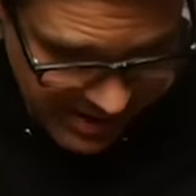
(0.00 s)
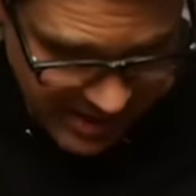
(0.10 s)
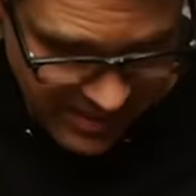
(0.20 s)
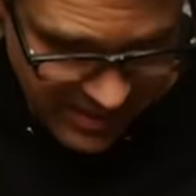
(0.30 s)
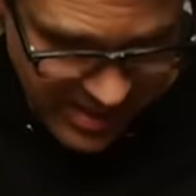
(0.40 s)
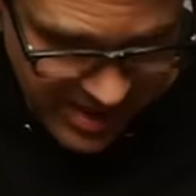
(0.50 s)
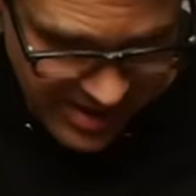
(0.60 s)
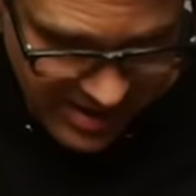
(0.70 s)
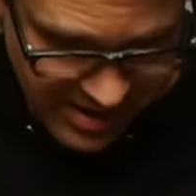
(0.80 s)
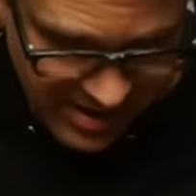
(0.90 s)
and
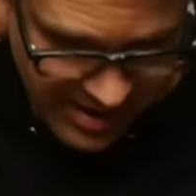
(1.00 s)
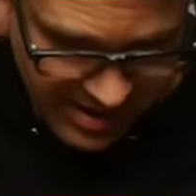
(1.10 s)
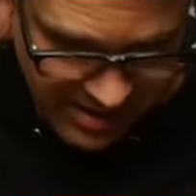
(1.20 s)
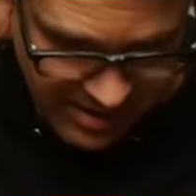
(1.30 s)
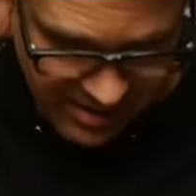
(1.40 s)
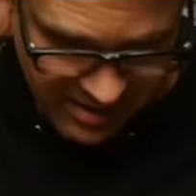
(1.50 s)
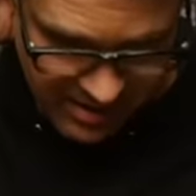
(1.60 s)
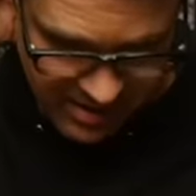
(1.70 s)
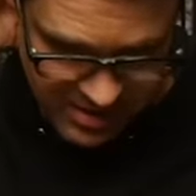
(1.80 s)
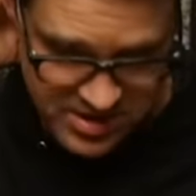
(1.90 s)
then
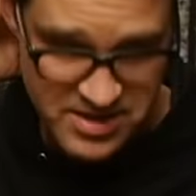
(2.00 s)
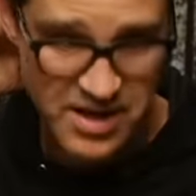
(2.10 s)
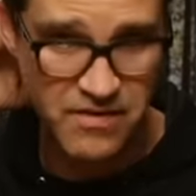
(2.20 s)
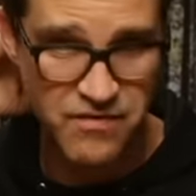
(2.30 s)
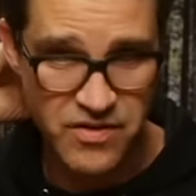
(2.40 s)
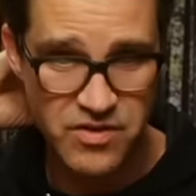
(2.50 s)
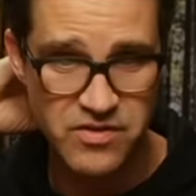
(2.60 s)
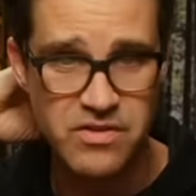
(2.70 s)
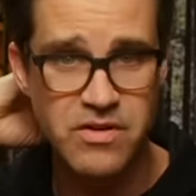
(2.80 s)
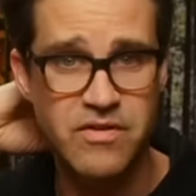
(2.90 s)
she said, "It
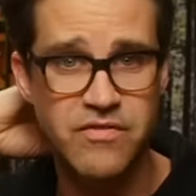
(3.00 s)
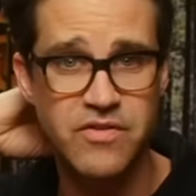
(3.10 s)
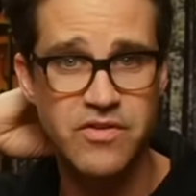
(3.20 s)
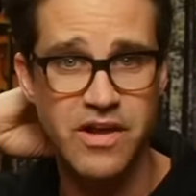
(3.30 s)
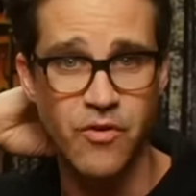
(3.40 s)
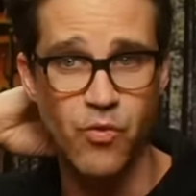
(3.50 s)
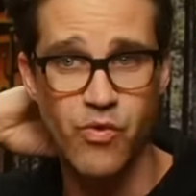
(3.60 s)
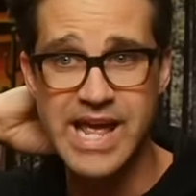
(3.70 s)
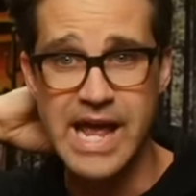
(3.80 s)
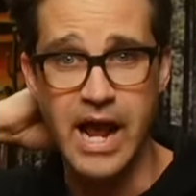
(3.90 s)
feels it feels like a
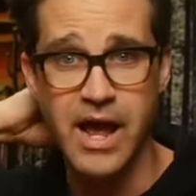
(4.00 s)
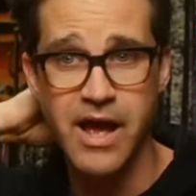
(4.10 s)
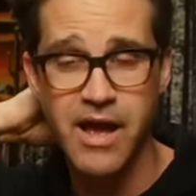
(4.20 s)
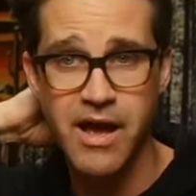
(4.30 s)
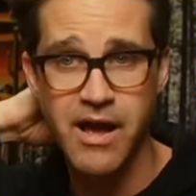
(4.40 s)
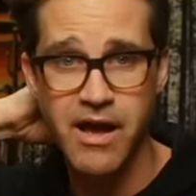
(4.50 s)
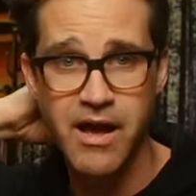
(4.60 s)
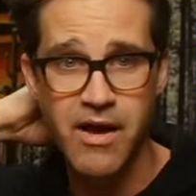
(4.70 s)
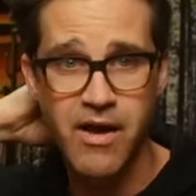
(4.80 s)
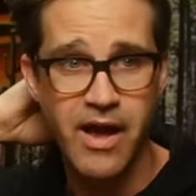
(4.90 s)
ring,"
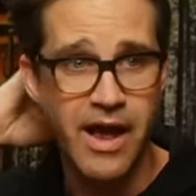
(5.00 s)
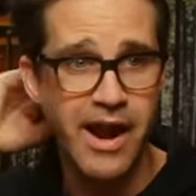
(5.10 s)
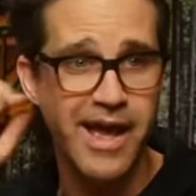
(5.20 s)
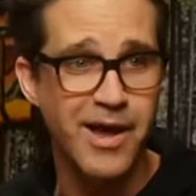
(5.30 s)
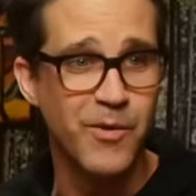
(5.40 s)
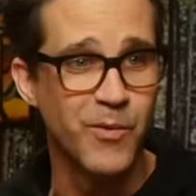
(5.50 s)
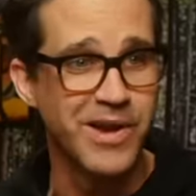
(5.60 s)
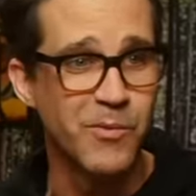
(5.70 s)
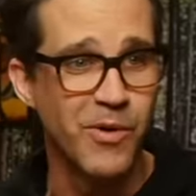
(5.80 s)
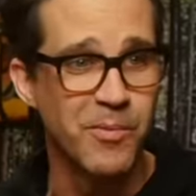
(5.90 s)
and I had a
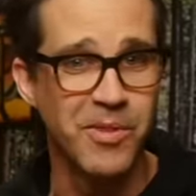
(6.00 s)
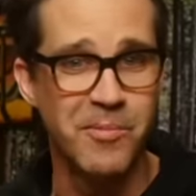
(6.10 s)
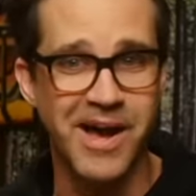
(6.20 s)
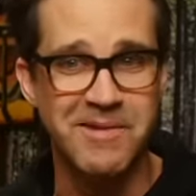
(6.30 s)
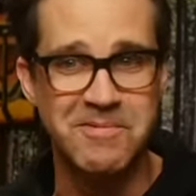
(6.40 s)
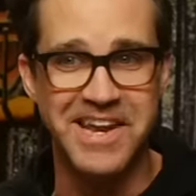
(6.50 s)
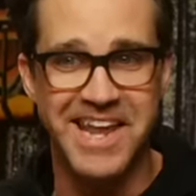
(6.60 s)
ringworm on the back of my